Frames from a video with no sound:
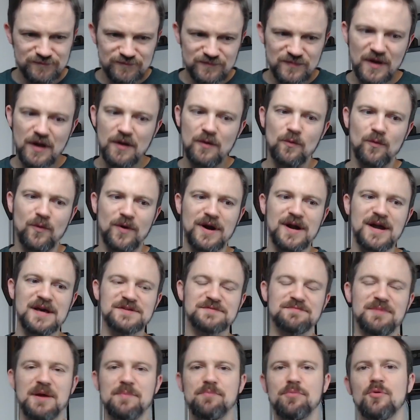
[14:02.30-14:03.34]
Whereas
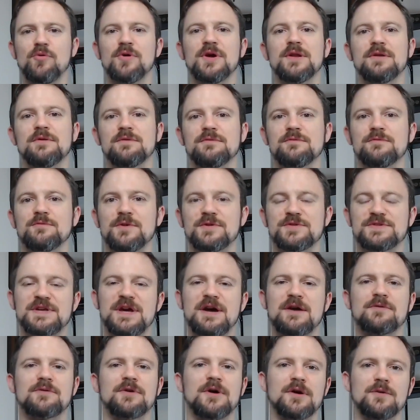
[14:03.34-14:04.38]
my point with
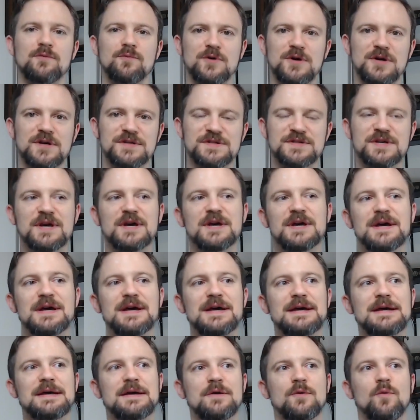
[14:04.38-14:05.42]
Sauron was,
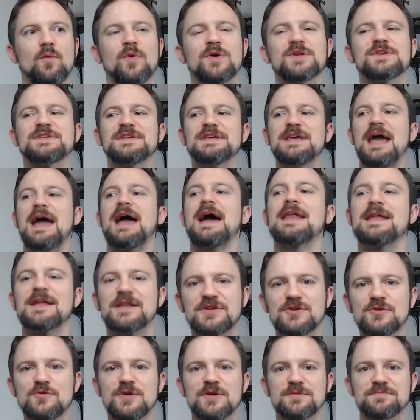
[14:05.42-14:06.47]
what is he adding
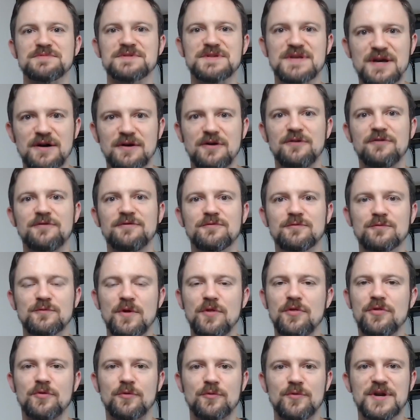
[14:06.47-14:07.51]
to himself with
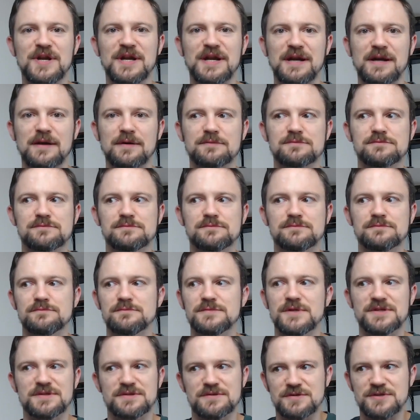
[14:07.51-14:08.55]
the ring?
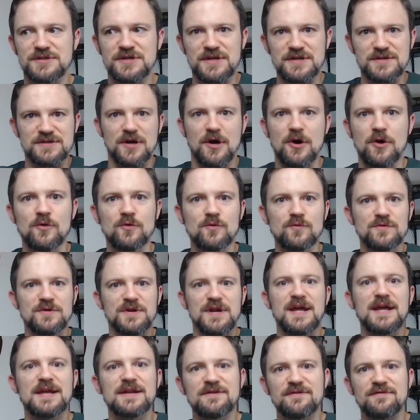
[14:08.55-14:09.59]
It's his own
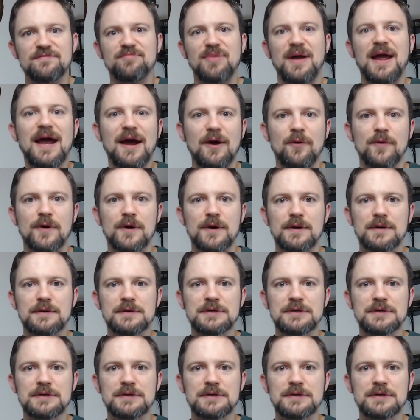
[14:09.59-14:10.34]
native power.